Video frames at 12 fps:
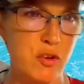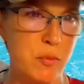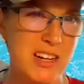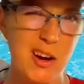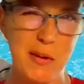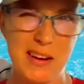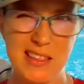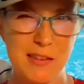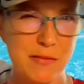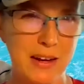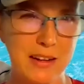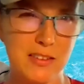for me to go
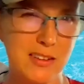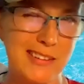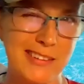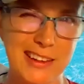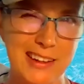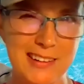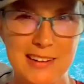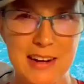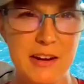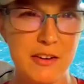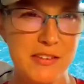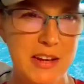anything faster than like a
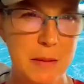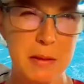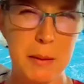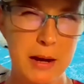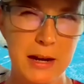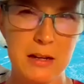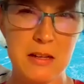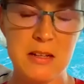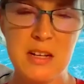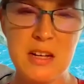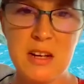9 or 10 minute mile.